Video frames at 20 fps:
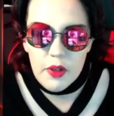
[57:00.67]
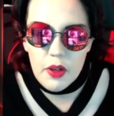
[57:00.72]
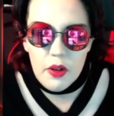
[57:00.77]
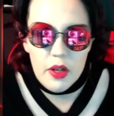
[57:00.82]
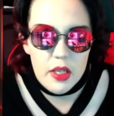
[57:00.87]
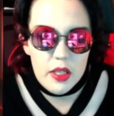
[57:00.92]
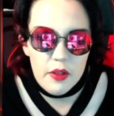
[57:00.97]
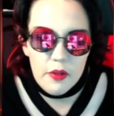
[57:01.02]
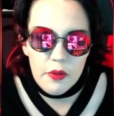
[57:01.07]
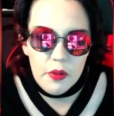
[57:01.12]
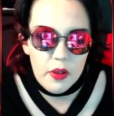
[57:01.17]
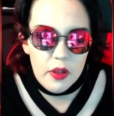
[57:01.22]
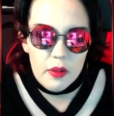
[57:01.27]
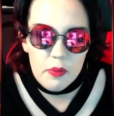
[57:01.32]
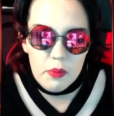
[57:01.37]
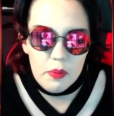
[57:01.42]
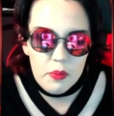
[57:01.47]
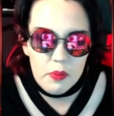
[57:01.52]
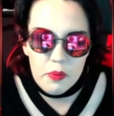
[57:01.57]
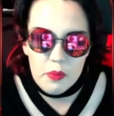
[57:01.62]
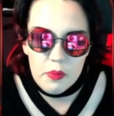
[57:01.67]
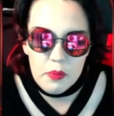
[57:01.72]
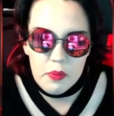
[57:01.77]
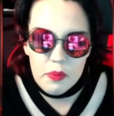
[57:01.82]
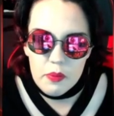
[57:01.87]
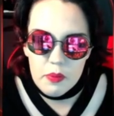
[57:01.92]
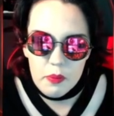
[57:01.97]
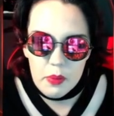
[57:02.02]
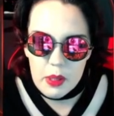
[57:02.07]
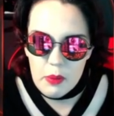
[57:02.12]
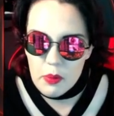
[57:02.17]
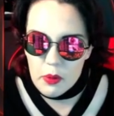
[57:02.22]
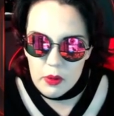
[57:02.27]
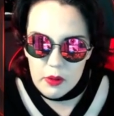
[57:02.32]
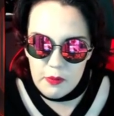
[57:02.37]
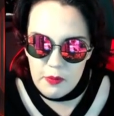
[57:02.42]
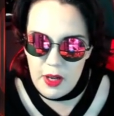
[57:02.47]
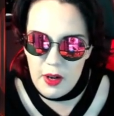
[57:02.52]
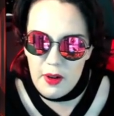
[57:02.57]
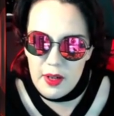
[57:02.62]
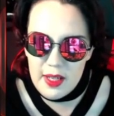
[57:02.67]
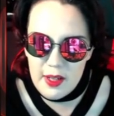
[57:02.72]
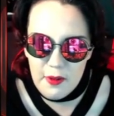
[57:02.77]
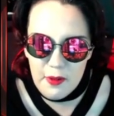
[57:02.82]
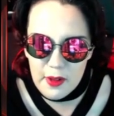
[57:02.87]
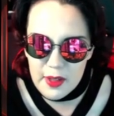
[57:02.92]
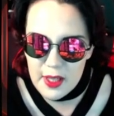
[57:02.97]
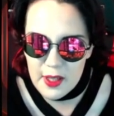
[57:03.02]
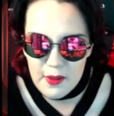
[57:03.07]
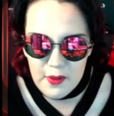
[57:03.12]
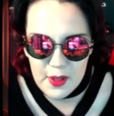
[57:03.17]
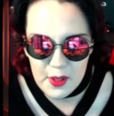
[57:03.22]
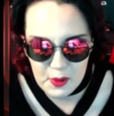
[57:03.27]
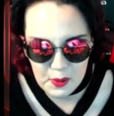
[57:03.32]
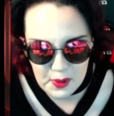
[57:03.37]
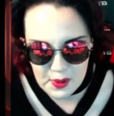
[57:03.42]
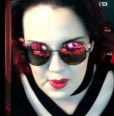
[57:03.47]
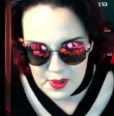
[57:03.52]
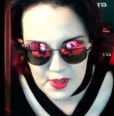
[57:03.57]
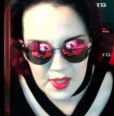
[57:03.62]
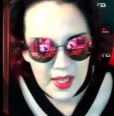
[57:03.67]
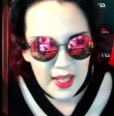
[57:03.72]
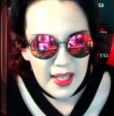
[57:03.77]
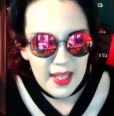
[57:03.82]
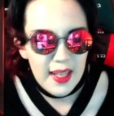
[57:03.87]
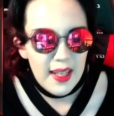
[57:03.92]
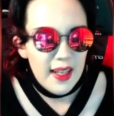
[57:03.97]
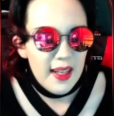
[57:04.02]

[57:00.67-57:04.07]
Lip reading: Very different people. Very different individuals.